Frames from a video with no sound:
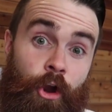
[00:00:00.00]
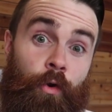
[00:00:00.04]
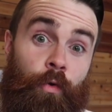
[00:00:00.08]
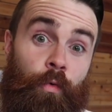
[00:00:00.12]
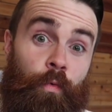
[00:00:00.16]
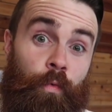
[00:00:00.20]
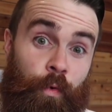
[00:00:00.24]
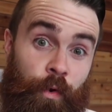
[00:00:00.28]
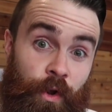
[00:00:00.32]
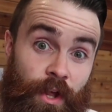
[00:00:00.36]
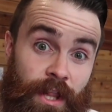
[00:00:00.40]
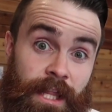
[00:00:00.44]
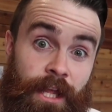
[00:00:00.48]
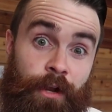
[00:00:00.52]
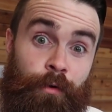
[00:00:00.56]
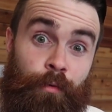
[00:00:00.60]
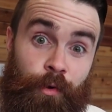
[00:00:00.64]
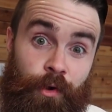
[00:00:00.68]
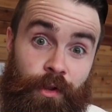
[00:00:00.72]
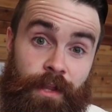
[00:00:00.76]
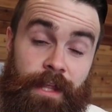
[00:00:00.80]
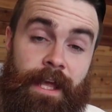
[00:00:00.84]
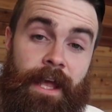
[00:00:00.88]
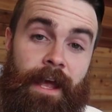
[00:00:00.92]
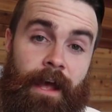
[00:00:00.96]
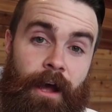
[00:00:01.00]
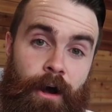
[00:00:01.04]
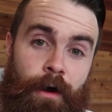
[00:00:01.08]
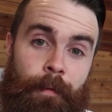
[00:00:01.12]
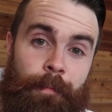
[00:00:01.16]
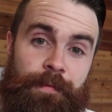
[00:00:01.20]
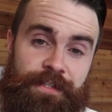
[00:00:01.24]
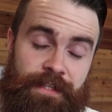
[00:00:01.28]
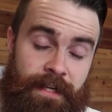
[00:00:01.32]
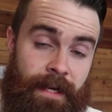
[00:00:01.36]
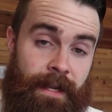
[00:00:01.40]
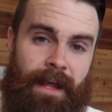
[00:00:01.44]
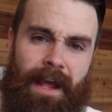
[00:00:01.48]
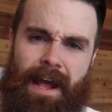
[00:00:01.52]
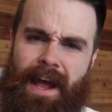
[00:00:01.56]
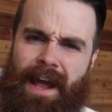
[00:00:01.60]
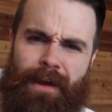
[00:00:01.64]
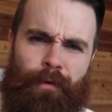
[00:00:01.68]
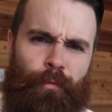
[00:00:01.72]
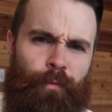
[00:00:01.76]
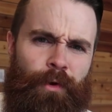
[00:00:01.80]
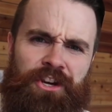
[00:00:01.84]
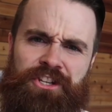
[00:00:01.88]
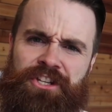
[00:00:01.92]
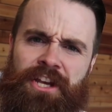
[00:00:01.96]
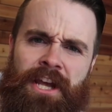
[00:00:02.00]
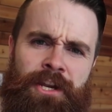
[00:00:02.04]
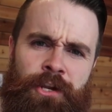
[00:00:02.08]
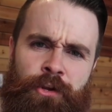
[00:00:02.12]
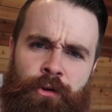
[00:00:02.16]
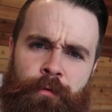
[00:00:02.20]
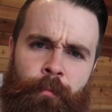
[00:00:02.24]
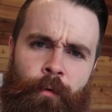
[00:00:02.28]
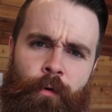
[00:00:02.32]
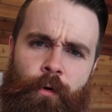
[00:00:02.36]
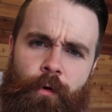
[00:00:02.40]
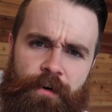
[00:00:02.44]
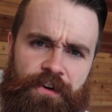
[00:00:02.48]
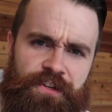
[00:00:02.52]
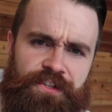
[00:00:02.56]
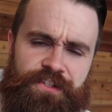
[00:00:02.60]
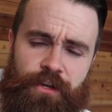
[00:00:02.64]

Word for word: really, really helps. And I wish I knew more.